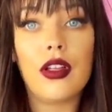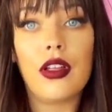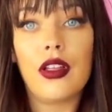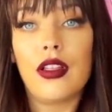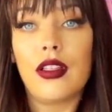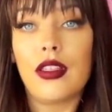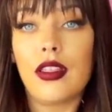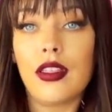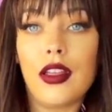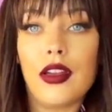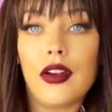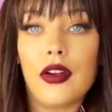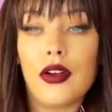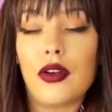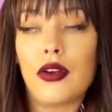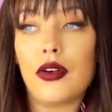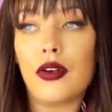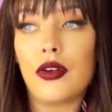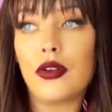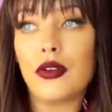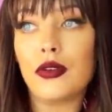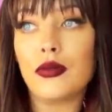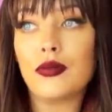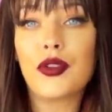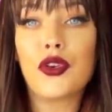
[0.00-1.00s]

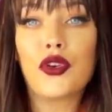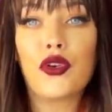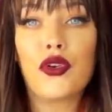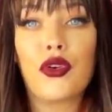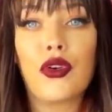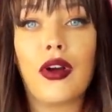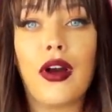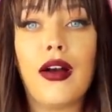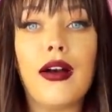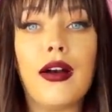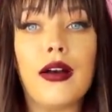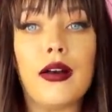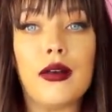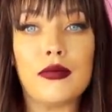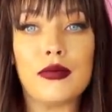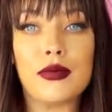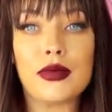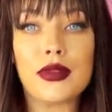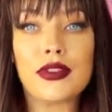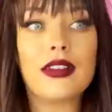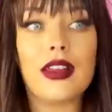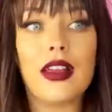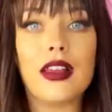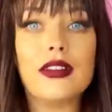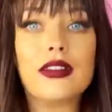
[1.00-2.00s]
little
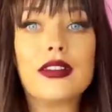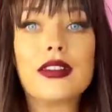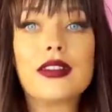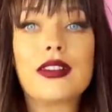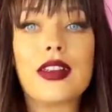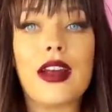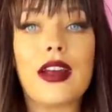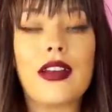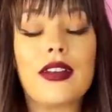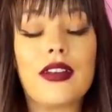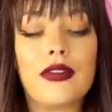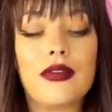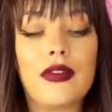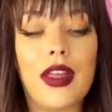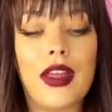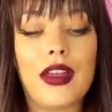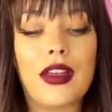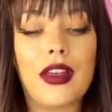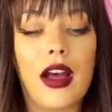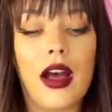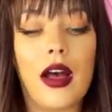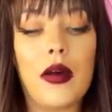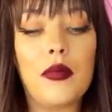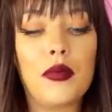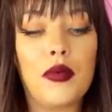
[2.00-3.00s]
crumbs instead of
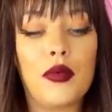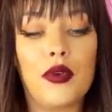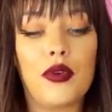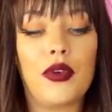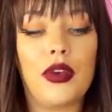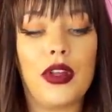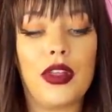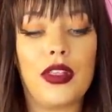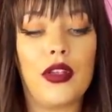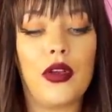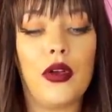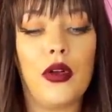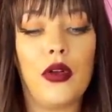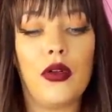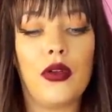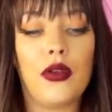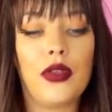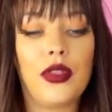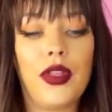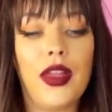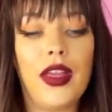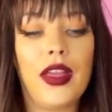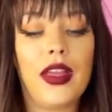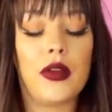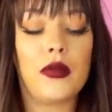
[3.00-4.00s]
like uprooting the whole
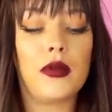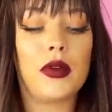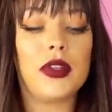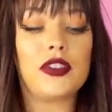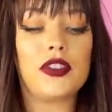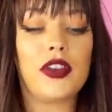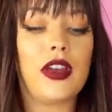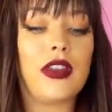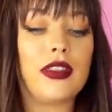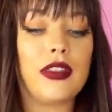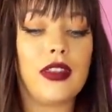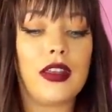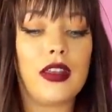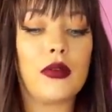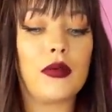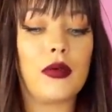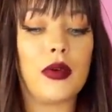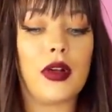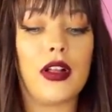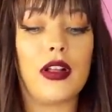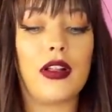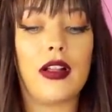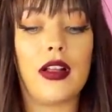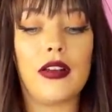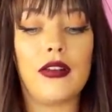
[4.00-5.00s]
thing, which I think
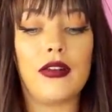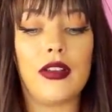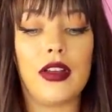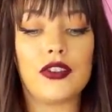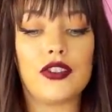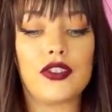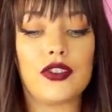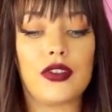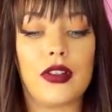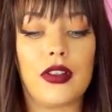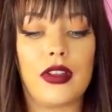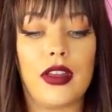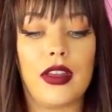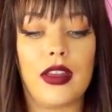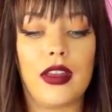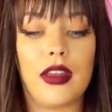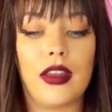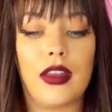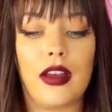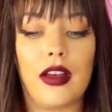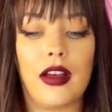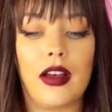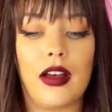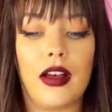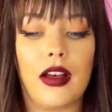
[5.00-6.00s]
will
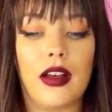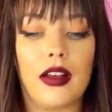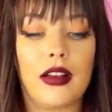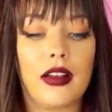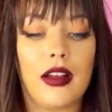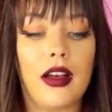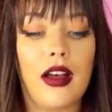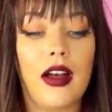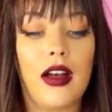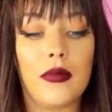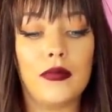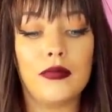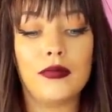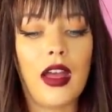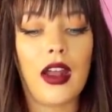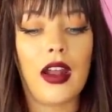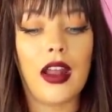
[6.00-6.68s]
eventually uh, come.